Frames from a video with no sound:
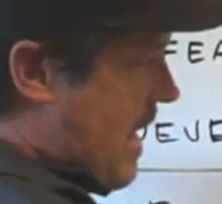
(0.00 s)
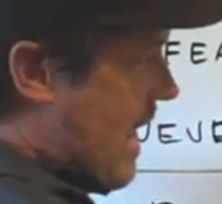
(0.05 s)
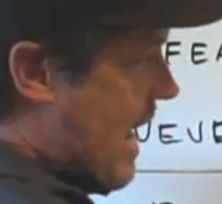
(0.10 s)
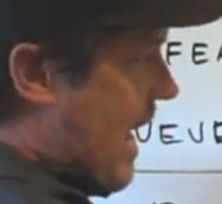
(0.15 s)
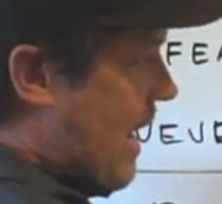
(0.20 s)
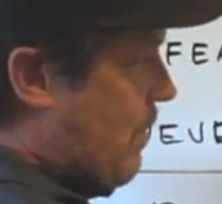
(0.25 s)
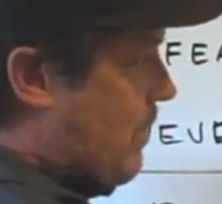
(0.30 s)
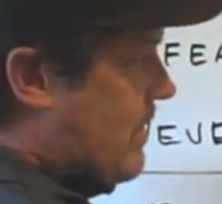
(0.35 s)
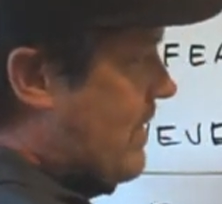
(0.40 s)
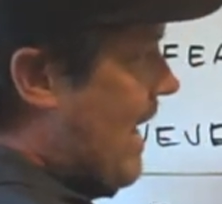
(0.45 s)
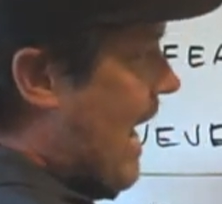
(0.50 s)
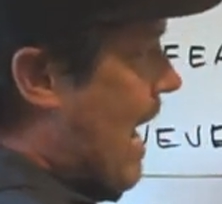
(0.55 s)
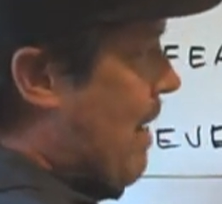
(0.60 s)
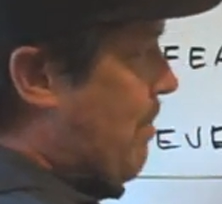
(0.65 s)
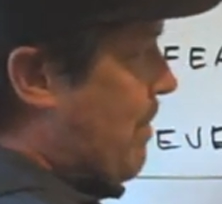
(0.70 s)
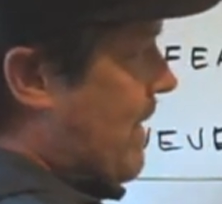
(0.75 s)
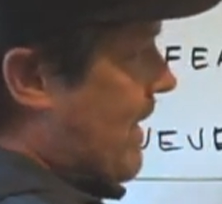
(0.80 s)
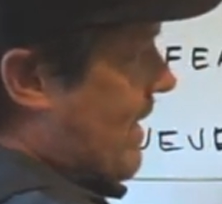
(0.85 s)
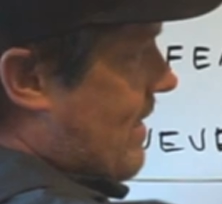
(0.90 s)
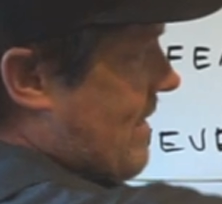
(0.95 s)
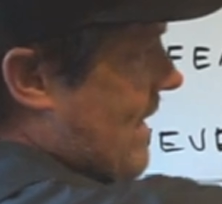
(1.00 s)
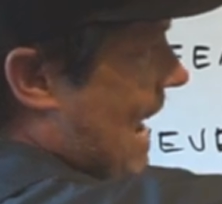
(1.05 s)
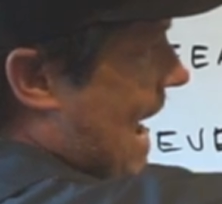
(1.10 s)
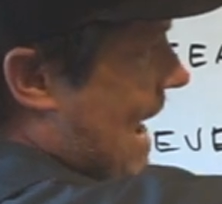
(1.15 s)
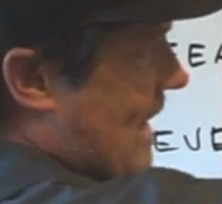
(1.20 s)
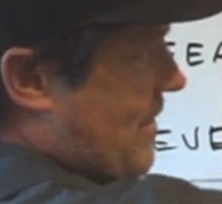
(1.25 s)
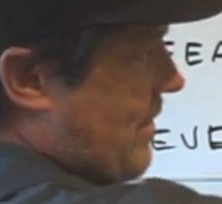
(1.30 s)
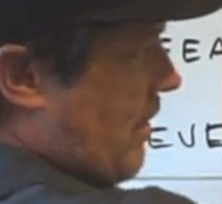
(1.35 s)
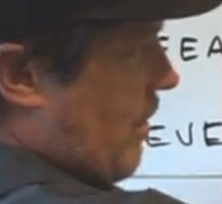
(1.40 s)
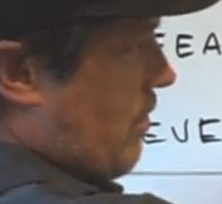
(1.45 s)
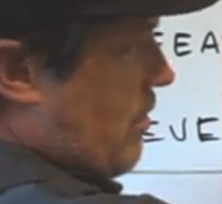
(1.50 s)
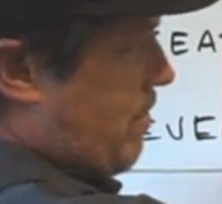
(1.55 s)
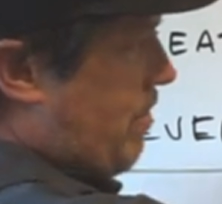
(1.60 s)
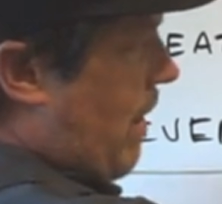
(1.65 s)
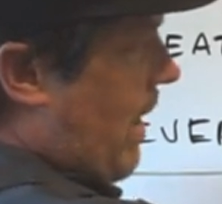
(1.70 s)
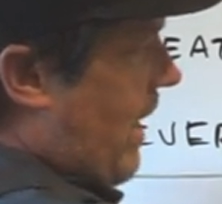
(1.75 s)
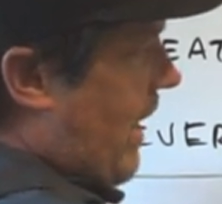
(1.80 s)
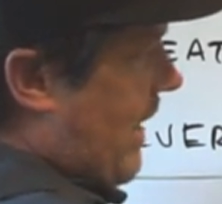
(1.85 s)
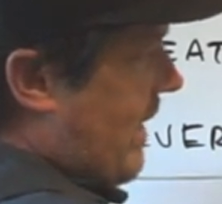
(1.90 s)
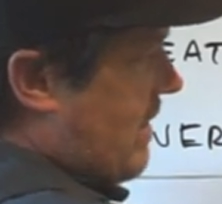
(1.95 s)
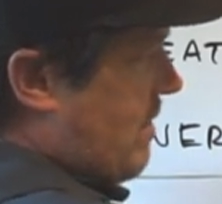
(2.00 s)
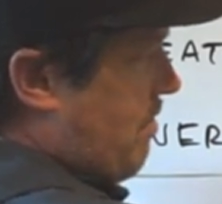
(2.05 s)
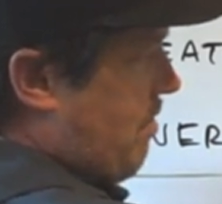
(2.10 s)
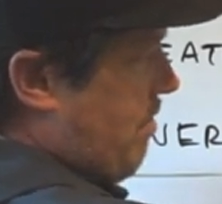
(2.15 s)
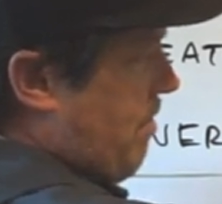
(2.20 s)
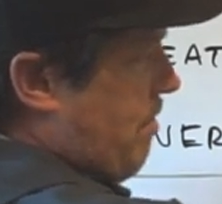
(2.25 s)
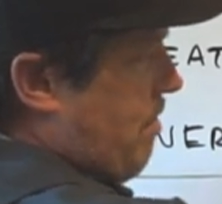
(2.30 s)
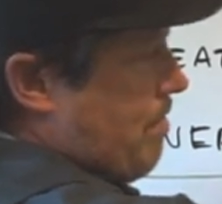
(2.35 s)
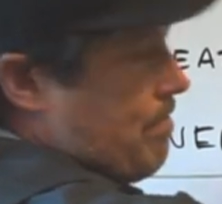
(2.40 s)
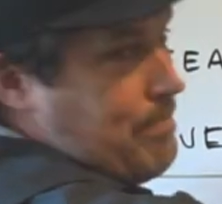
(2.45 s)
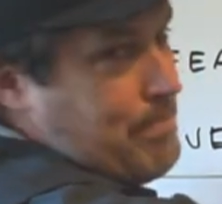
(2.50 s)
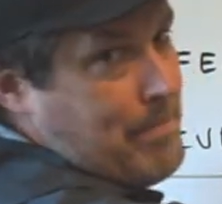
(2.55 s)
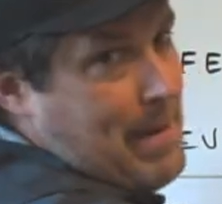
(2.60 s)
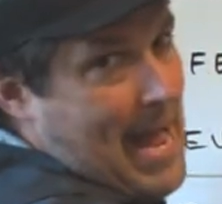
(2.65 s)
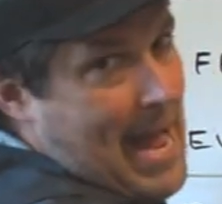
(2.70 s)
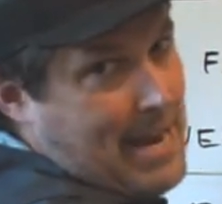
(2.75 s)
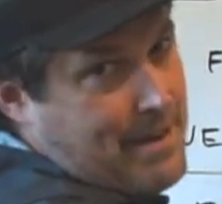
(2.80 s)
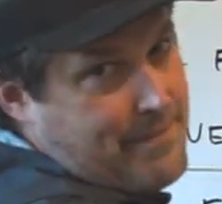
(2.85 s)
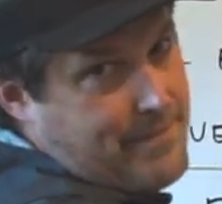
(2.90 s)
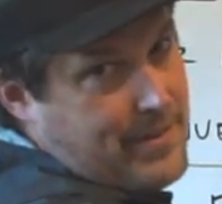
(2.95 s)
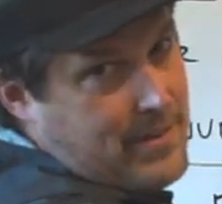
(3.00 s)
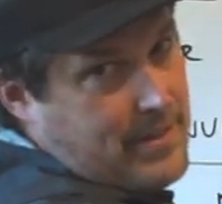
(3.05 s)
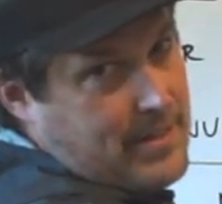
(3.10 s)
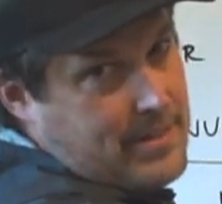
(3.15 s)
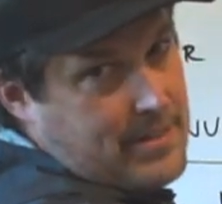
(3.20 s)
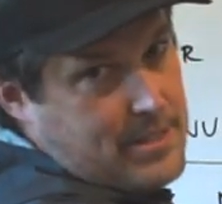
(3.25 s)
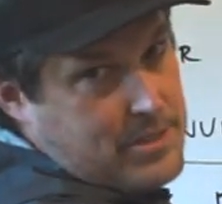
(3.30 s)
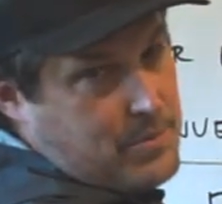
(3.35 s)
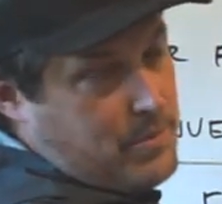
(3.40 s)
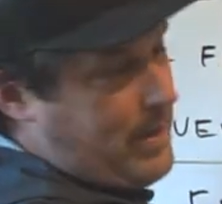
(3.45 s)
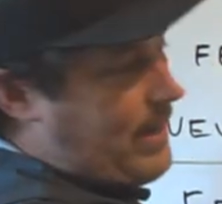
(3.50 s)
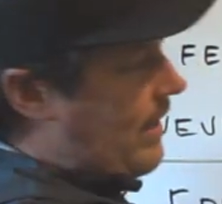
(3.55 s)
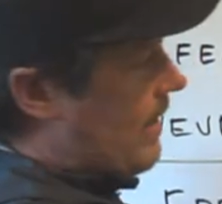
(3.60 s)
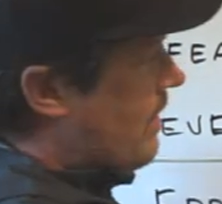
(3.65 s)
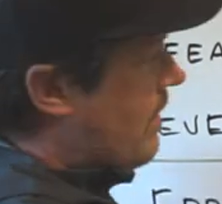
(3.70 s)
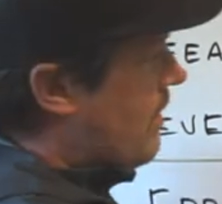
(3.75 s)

And what's happening is as it goes by, it's backfilling this way.